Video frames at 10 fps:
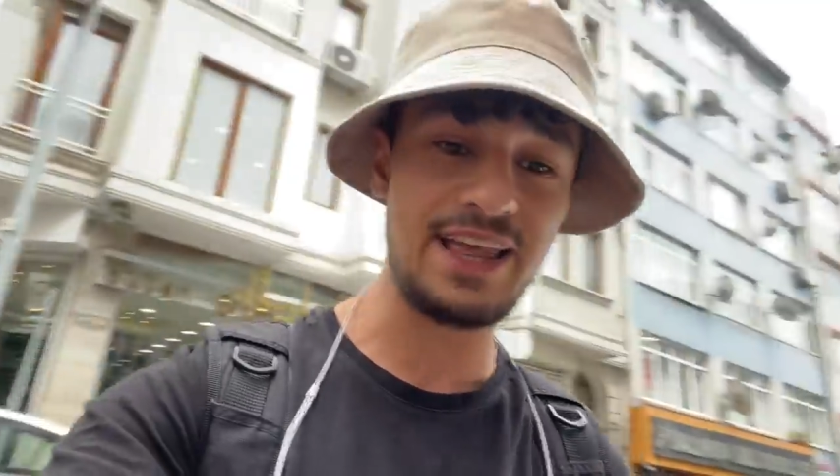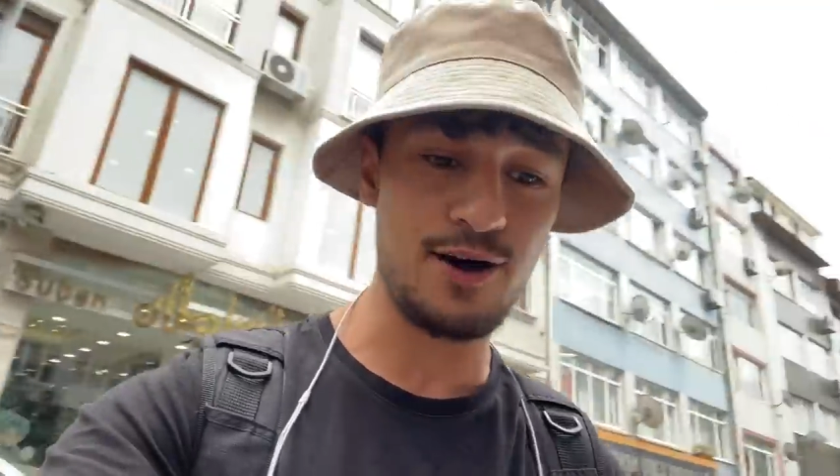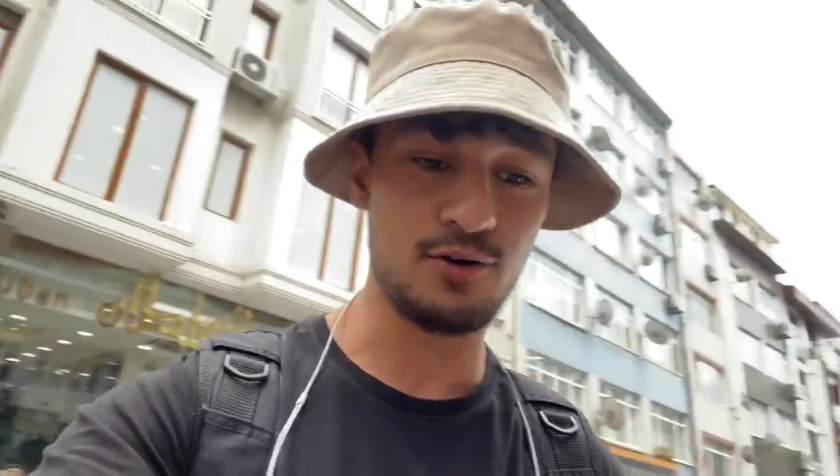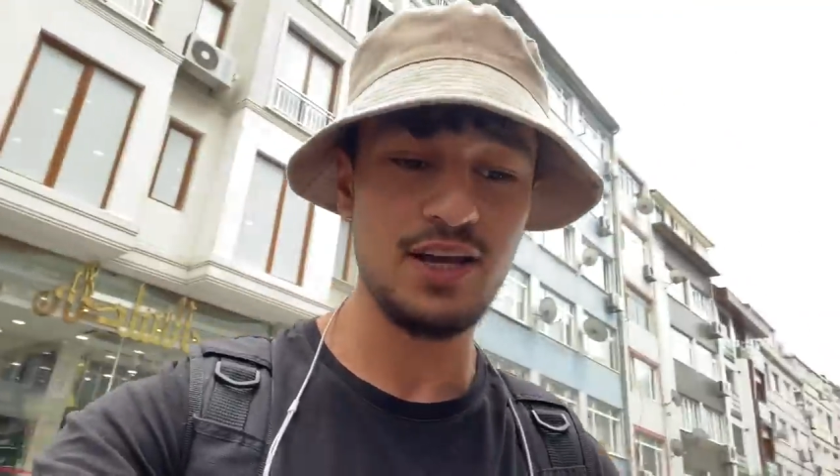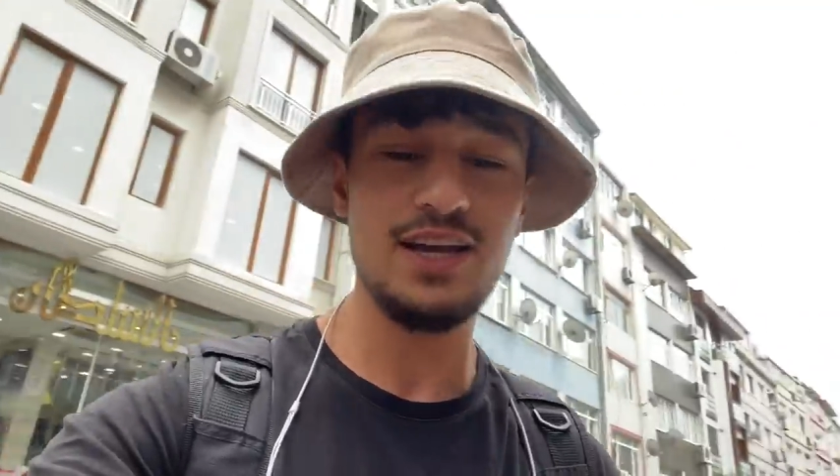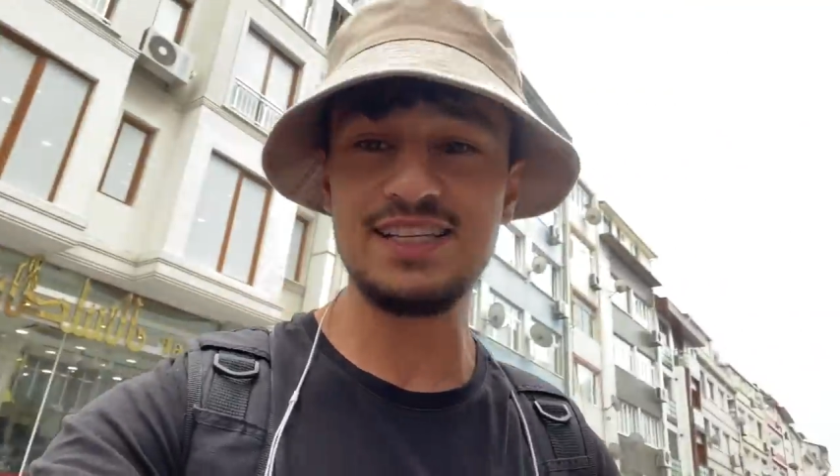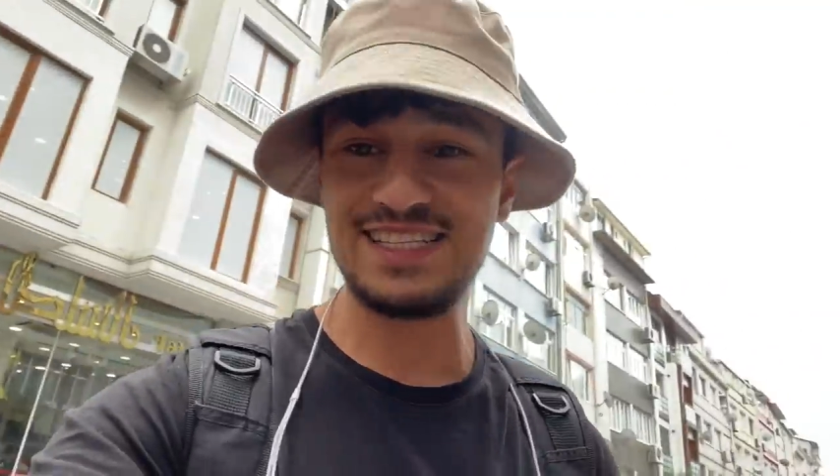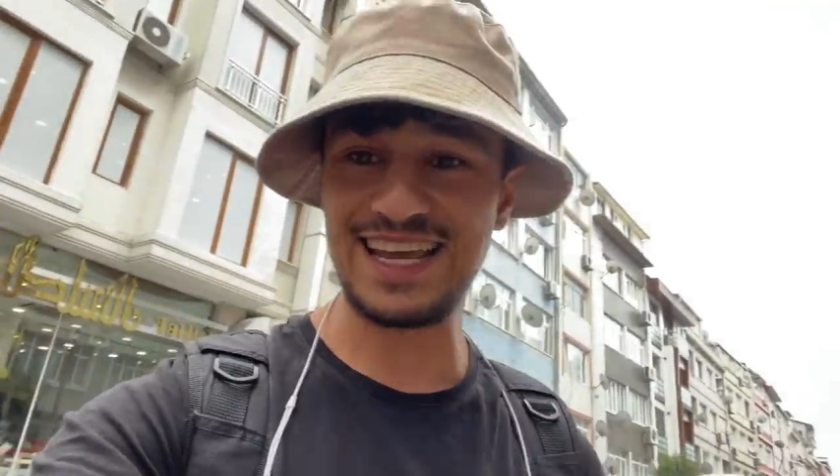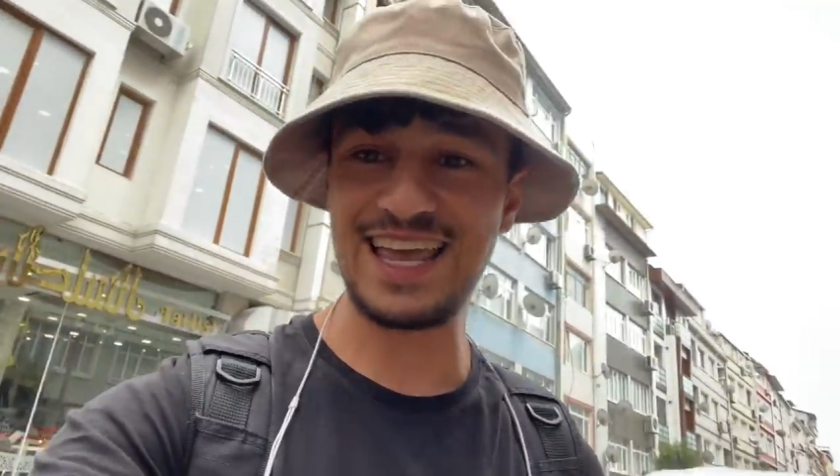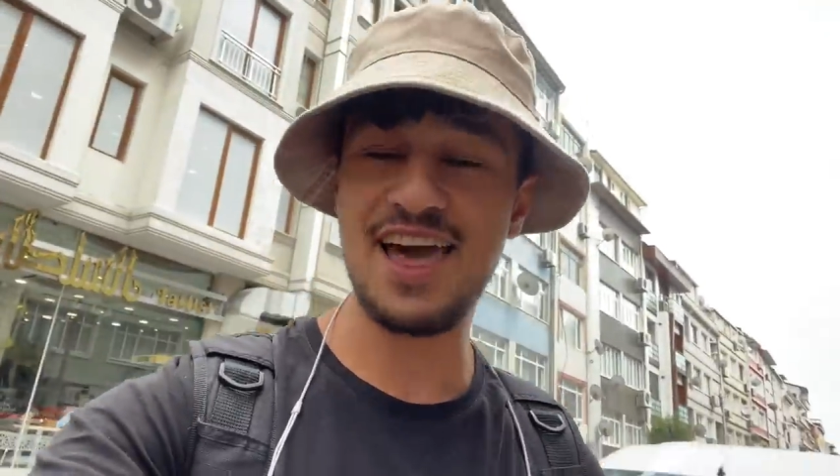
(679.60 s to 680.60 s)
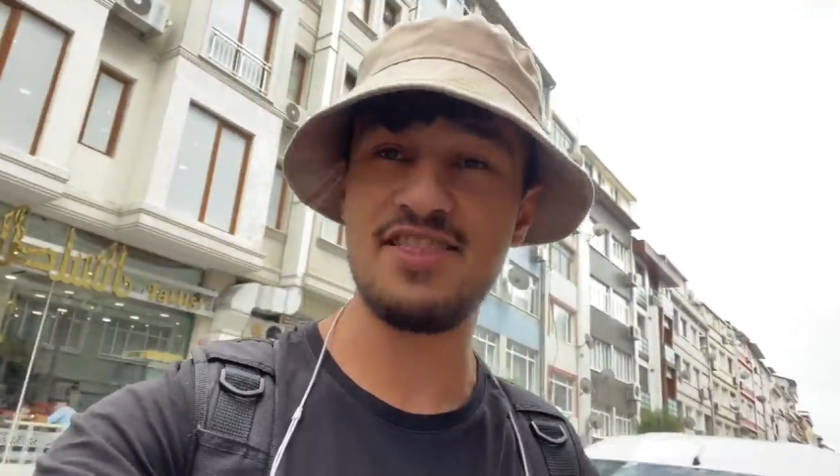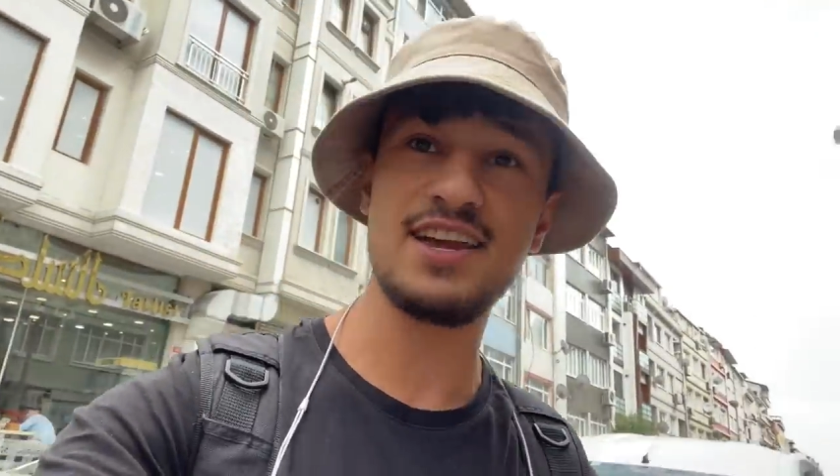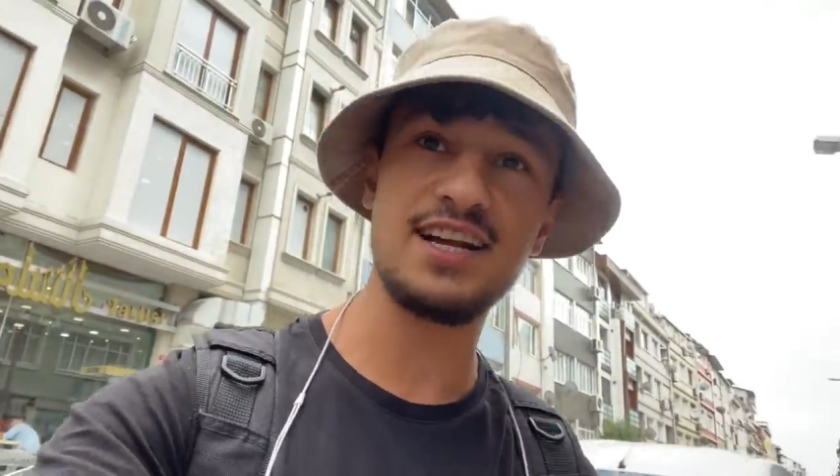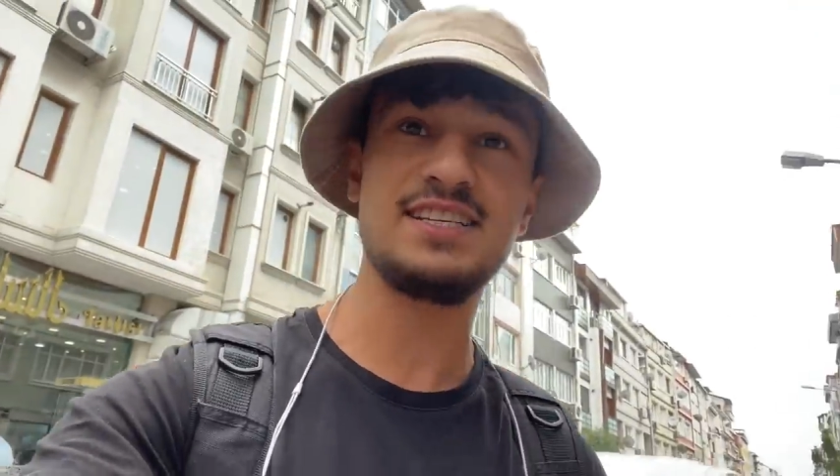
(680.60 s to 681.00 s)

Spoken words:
down to get their